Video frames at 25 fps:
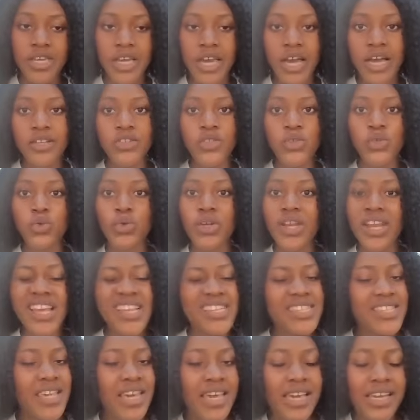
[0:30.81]
Yeah, so
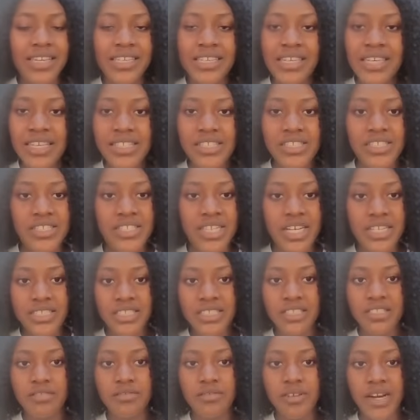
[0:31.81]
let's get
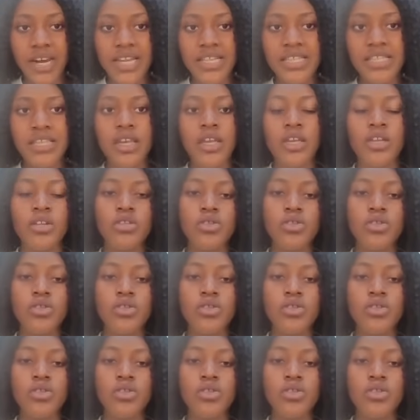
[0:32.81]
started, right?